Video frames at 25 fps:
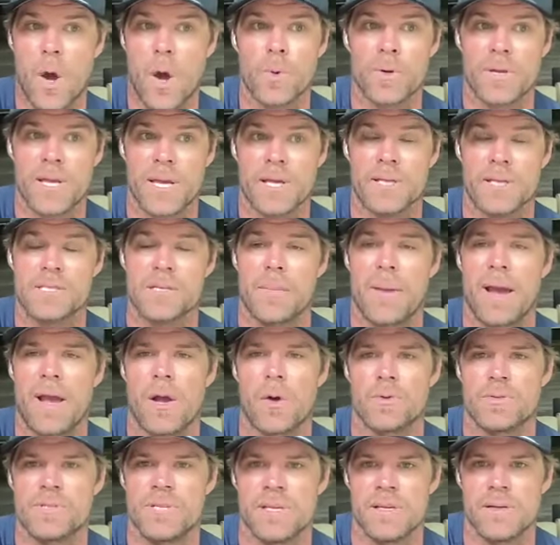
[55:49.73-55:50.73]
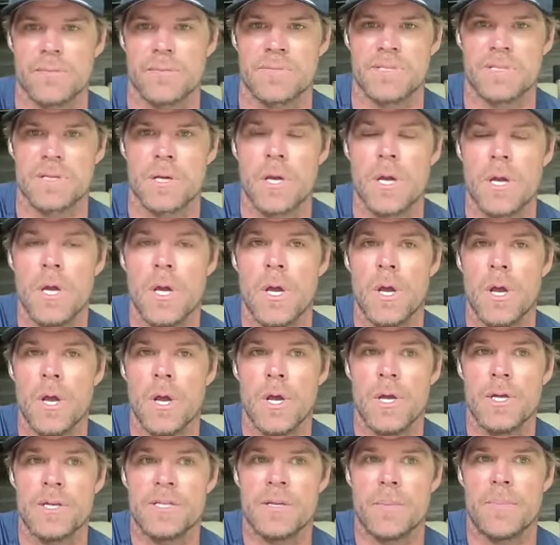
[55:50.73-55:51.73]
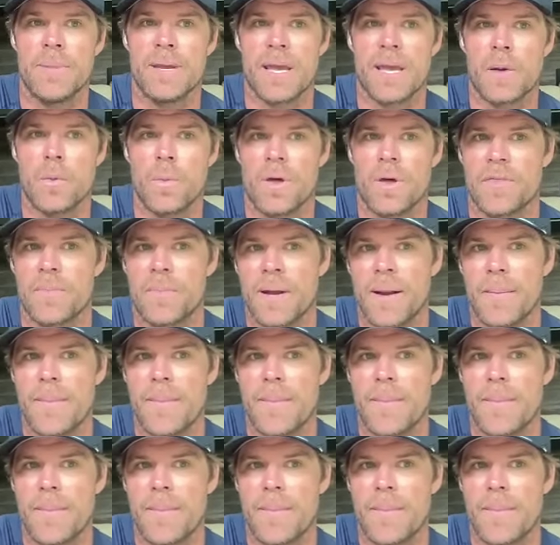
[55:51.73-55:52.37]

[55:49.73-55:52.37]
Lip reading: own kids and my own teams to begin with.